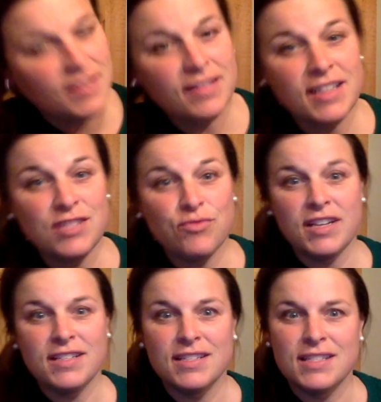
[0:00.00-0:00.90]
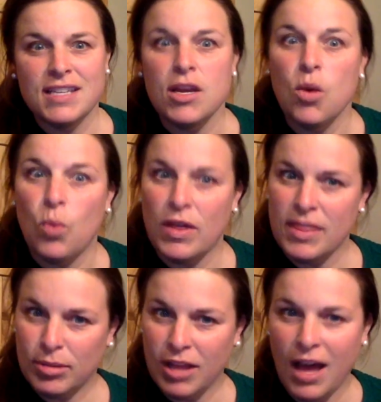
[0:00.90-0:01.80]
Let's read to see what the
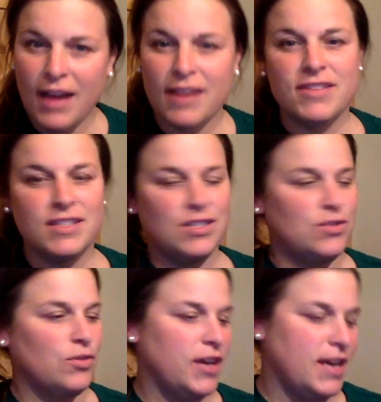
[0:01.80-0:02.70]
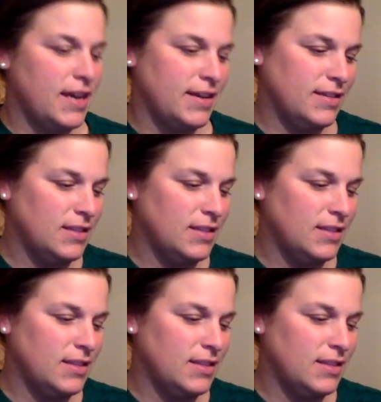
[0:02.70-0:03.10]
plot of this story is.